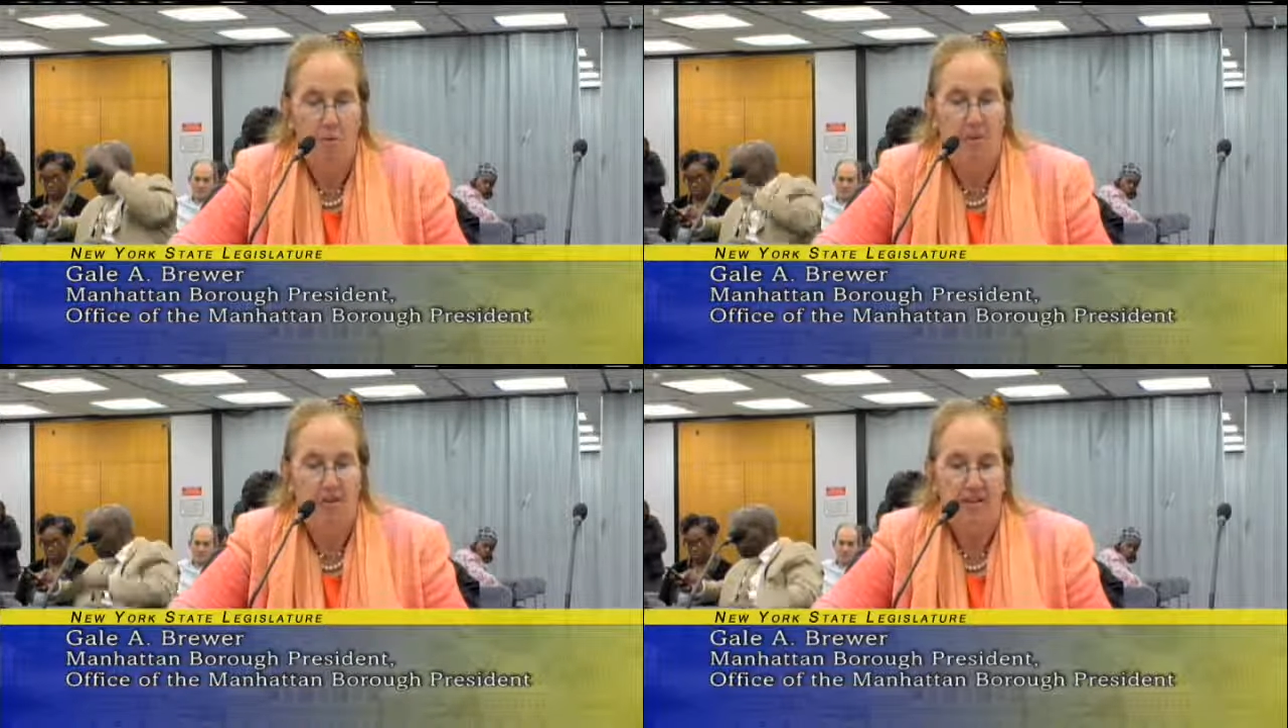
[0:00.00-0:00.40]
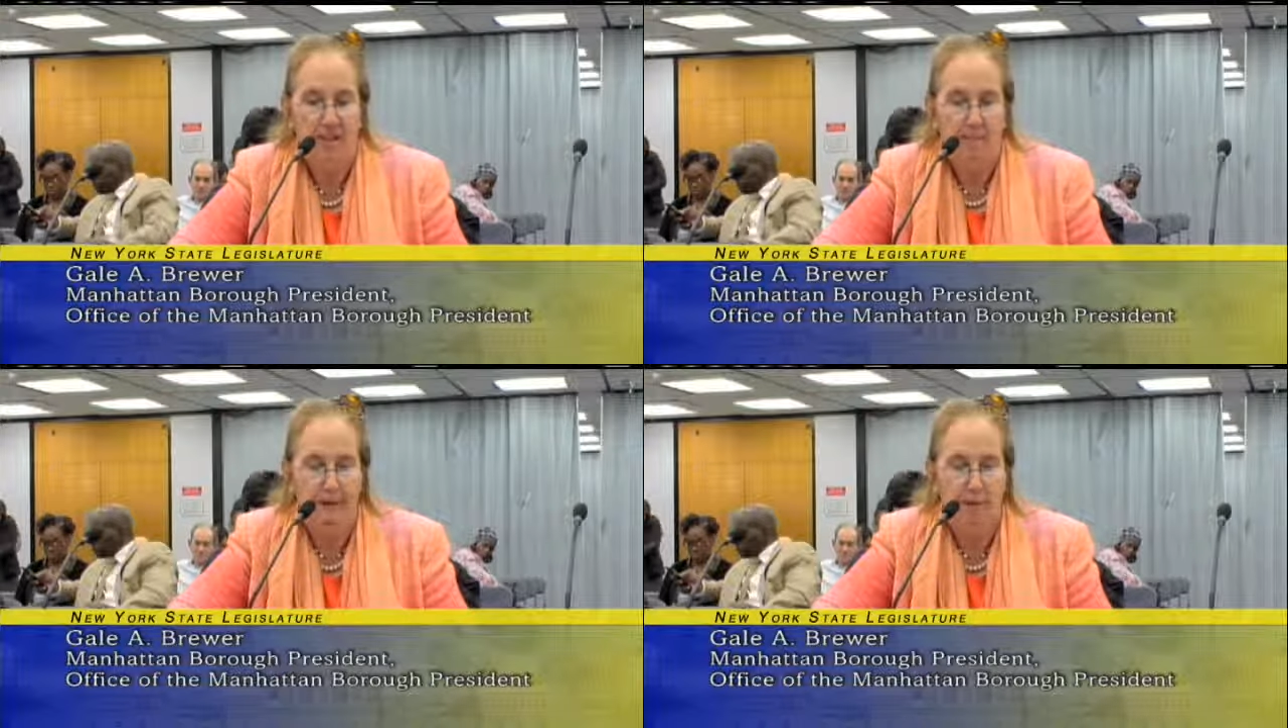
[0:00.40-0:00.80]

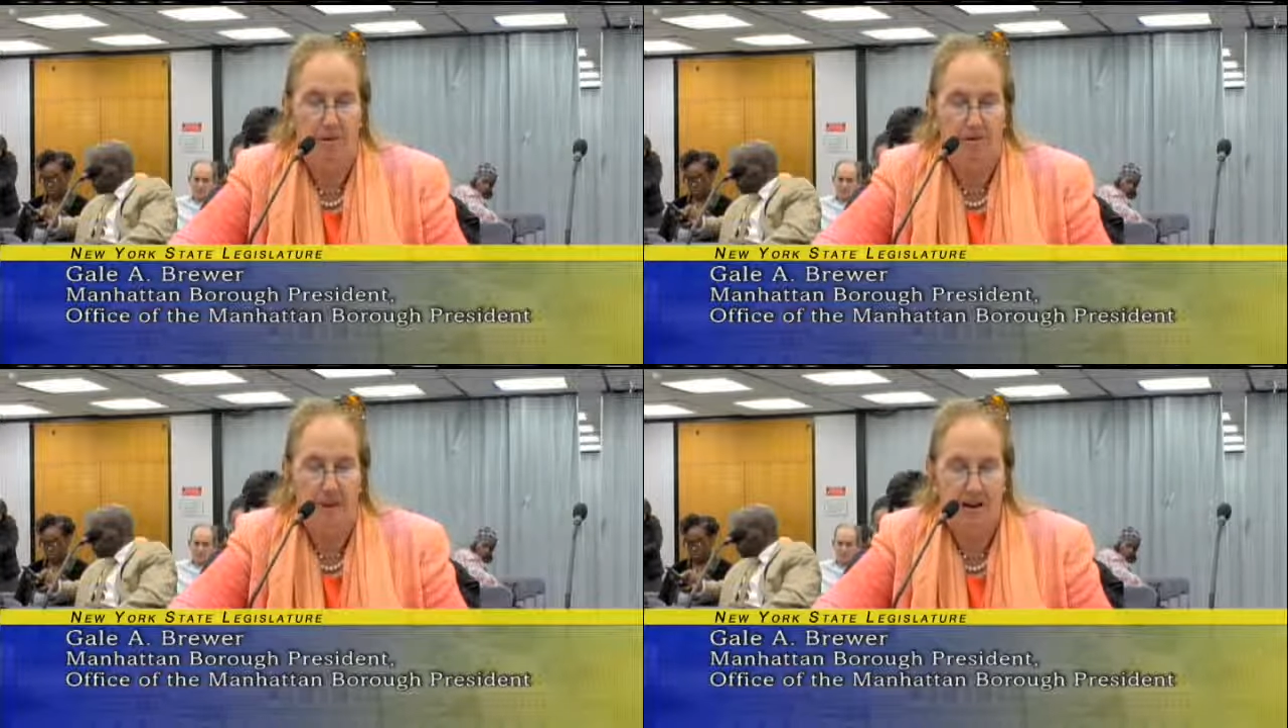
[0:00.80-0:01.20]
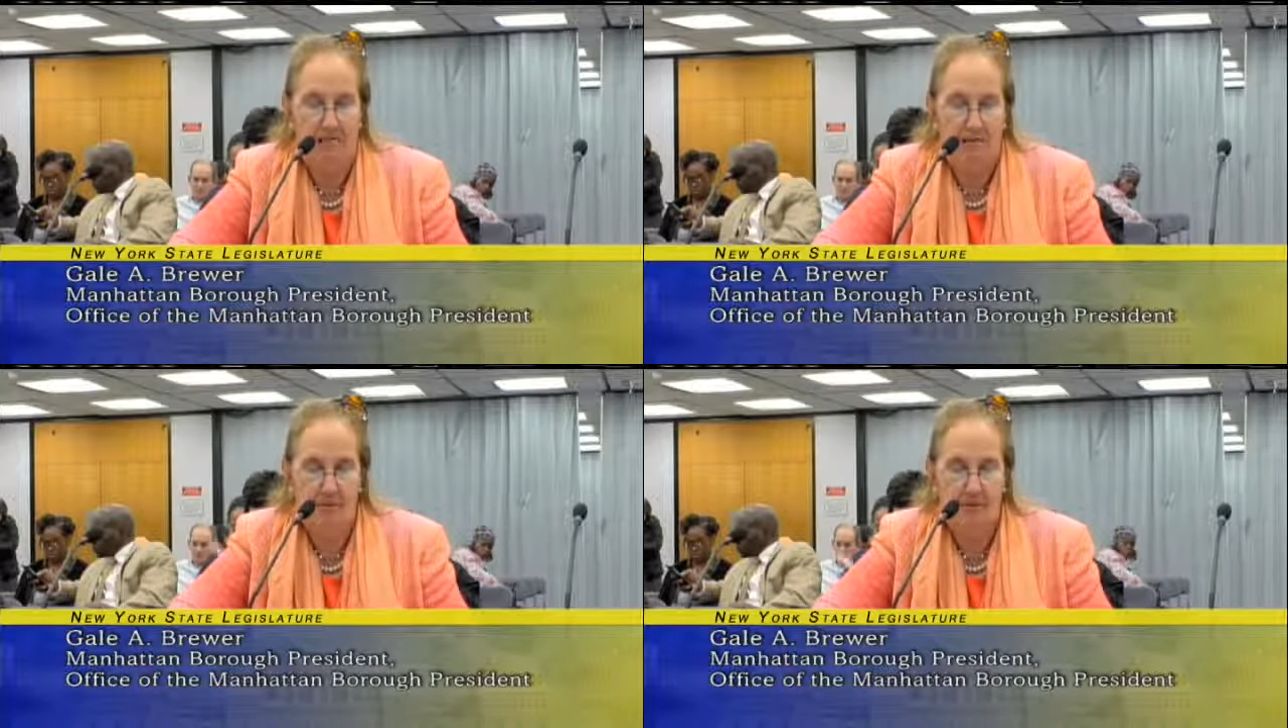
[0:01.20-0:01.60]
recently met with
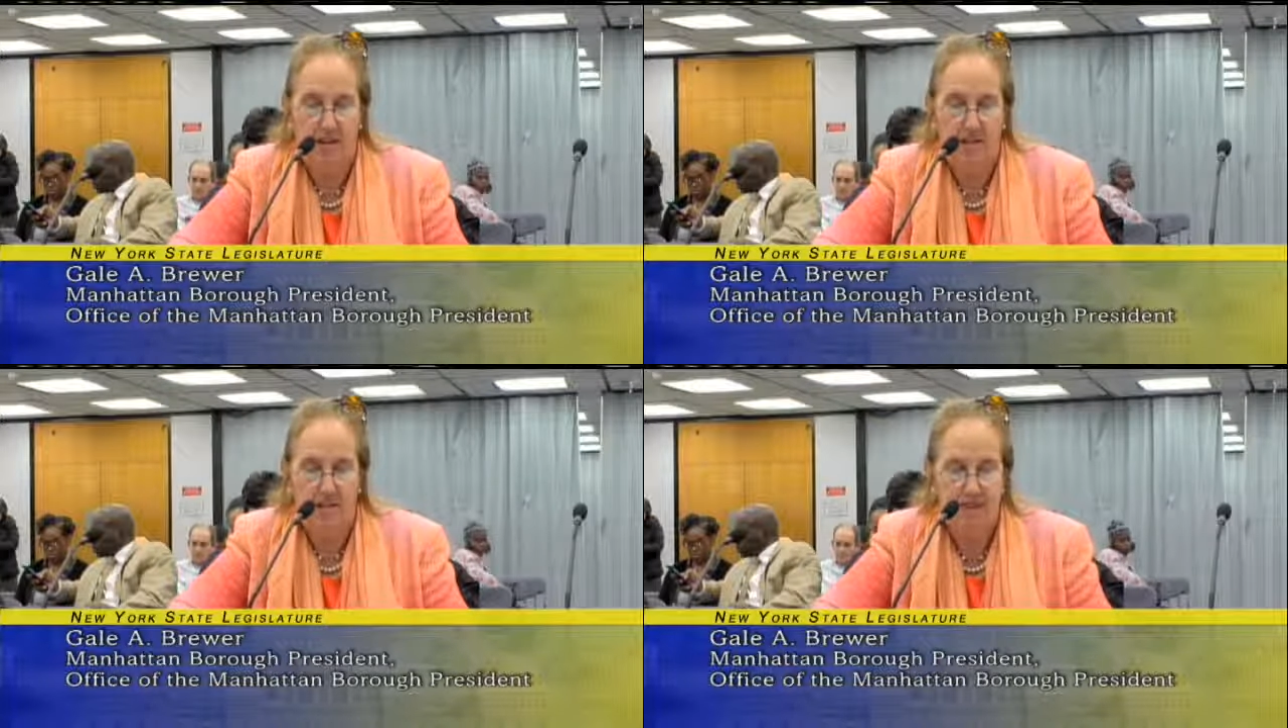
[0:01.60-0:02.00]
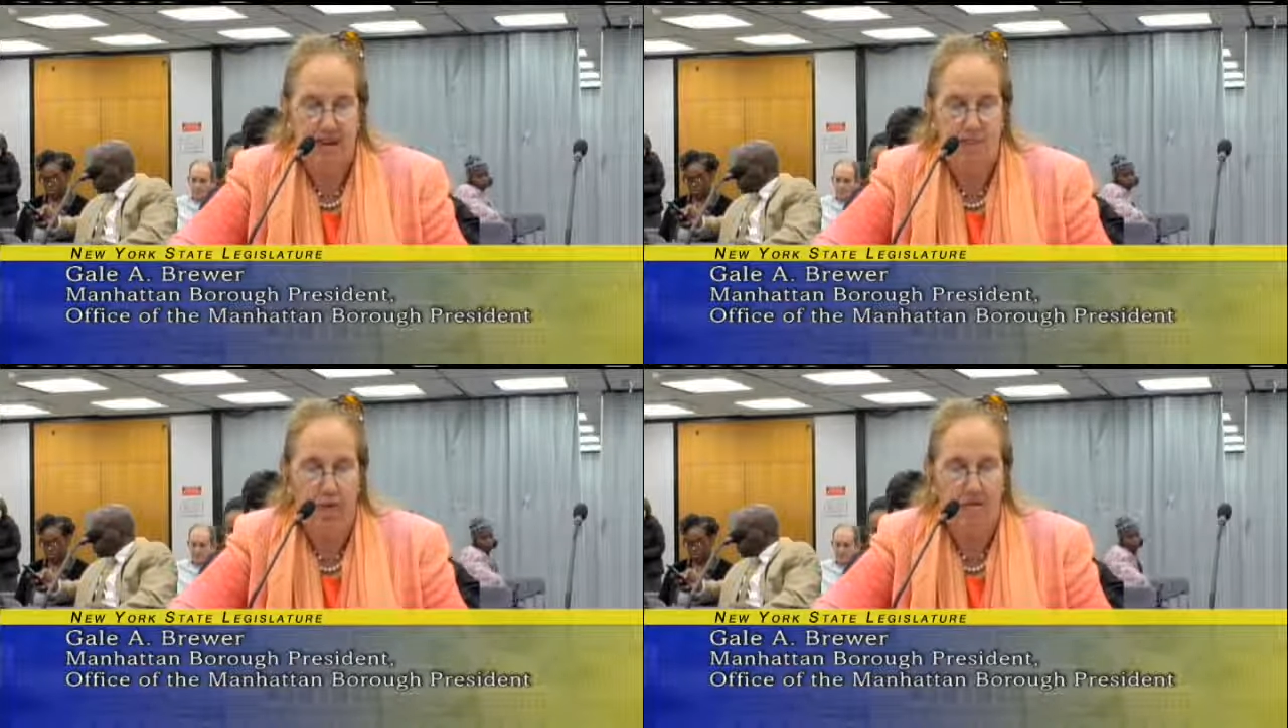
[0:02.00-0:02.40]
tenants from
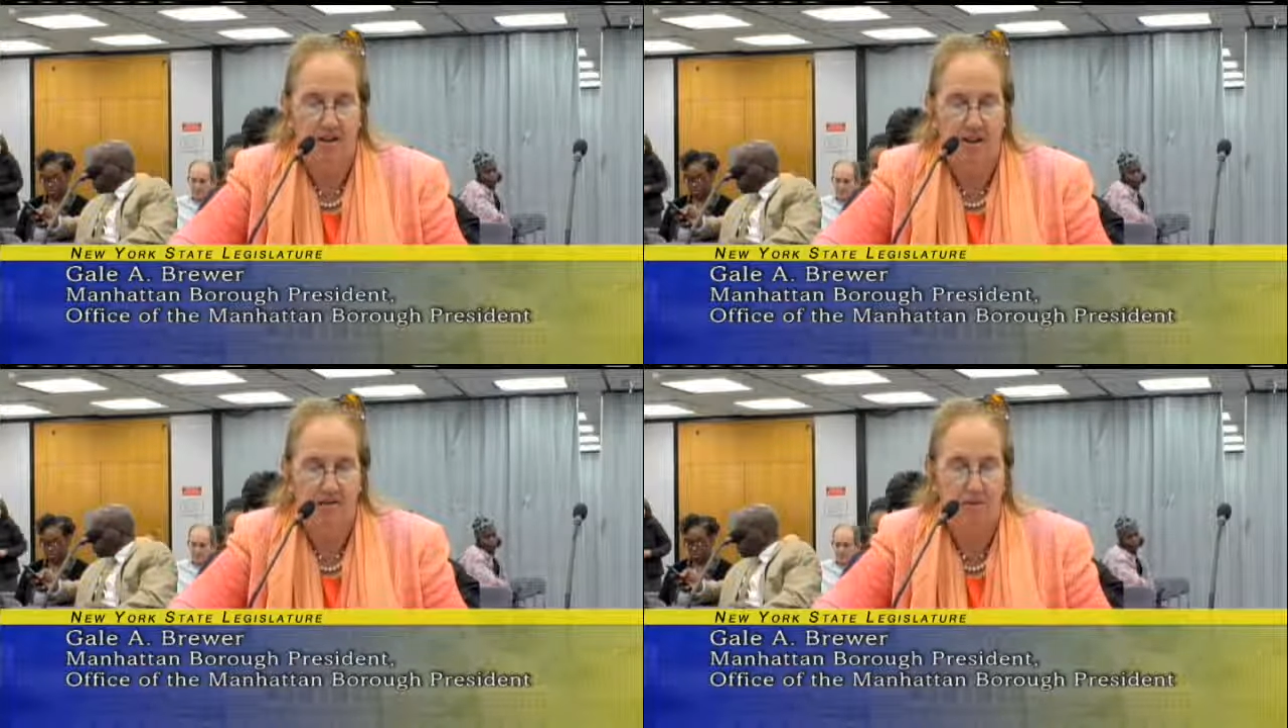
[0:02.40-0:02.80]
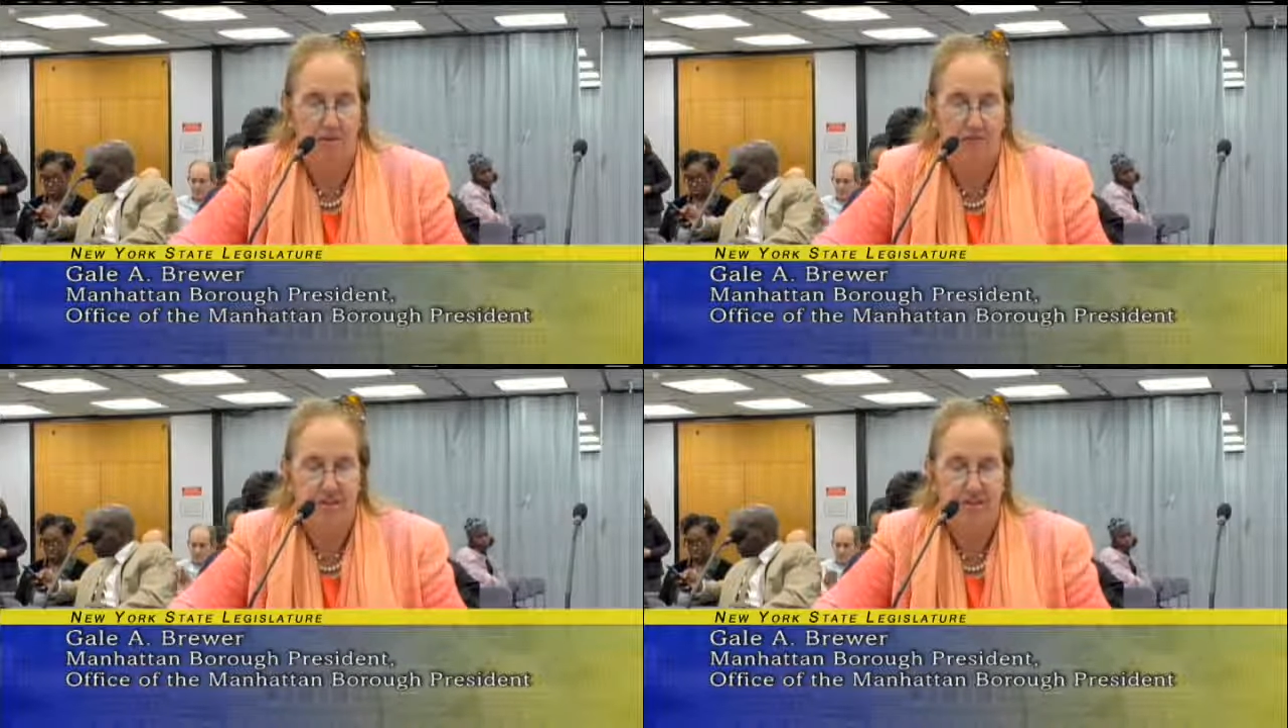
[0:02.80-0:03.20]
615 West
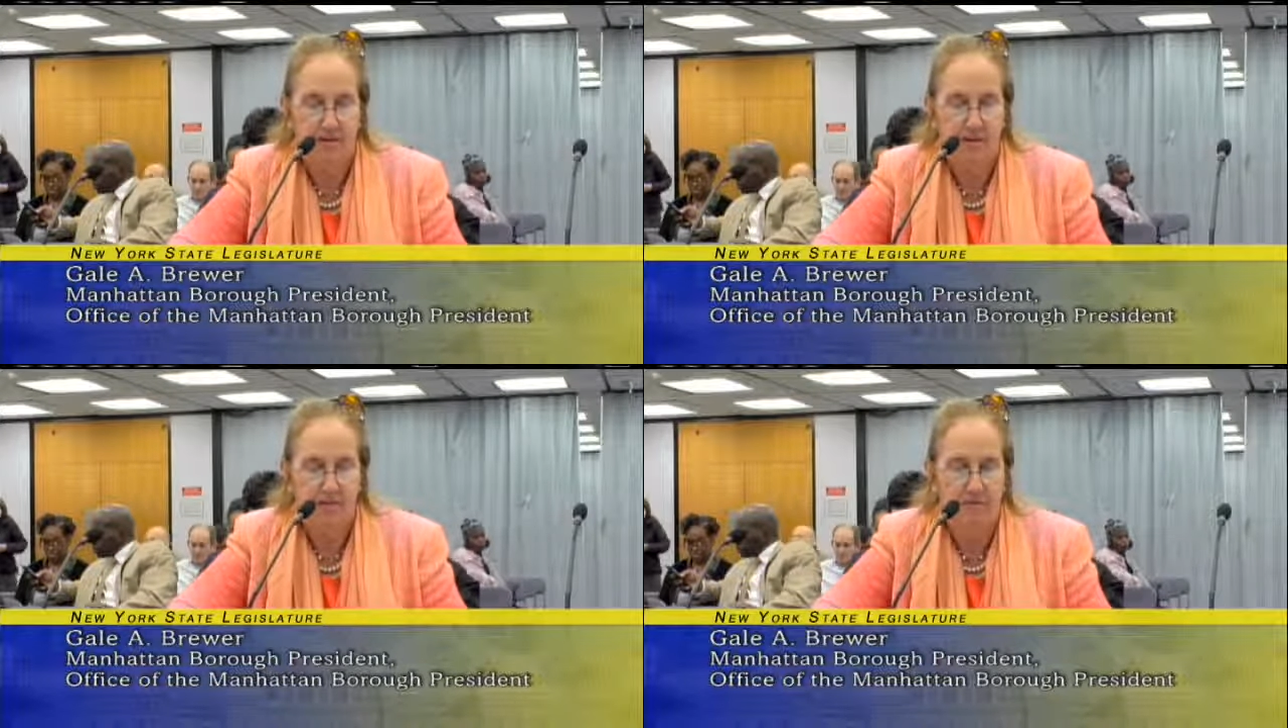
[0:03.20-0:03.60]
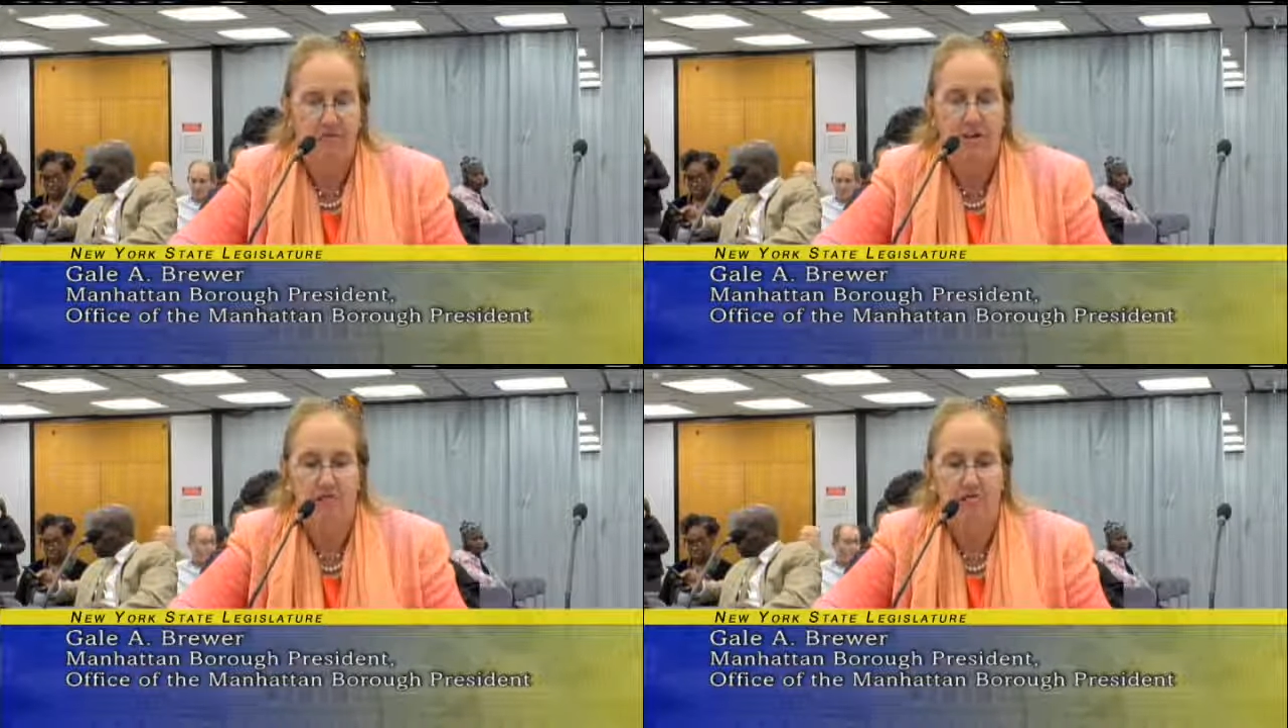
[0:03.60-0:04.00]

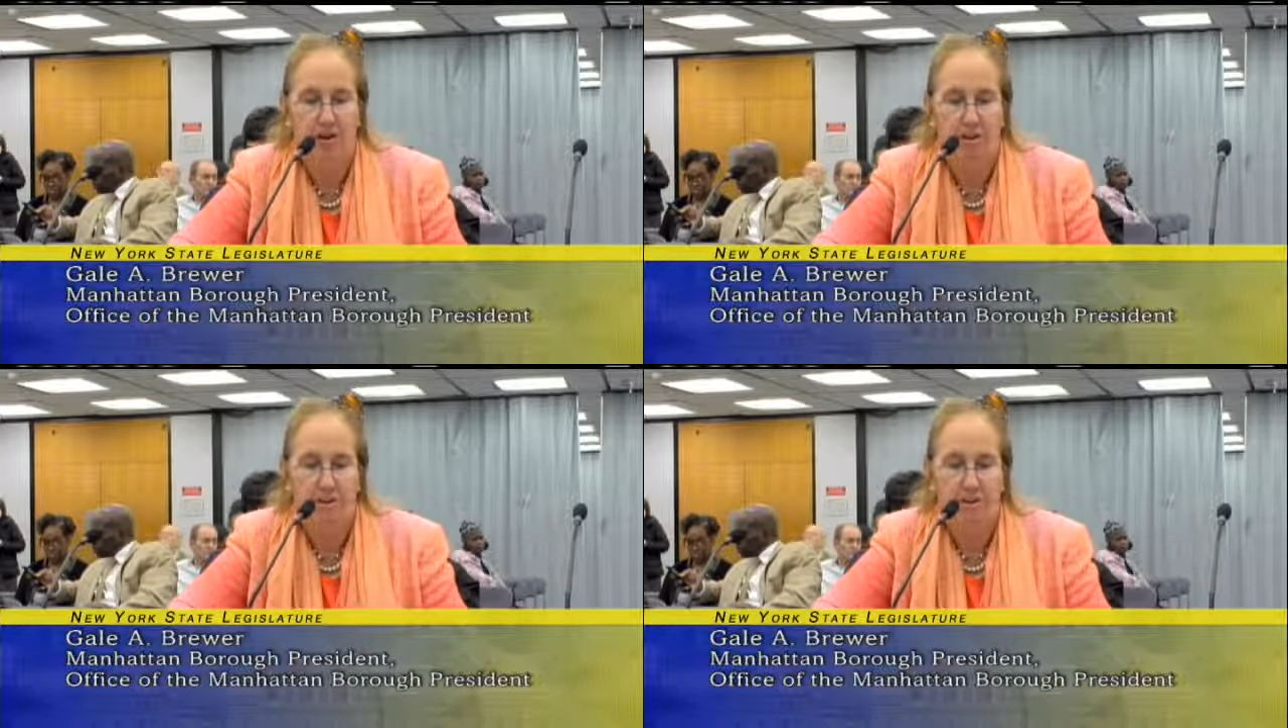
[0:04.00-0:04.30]
150th Street,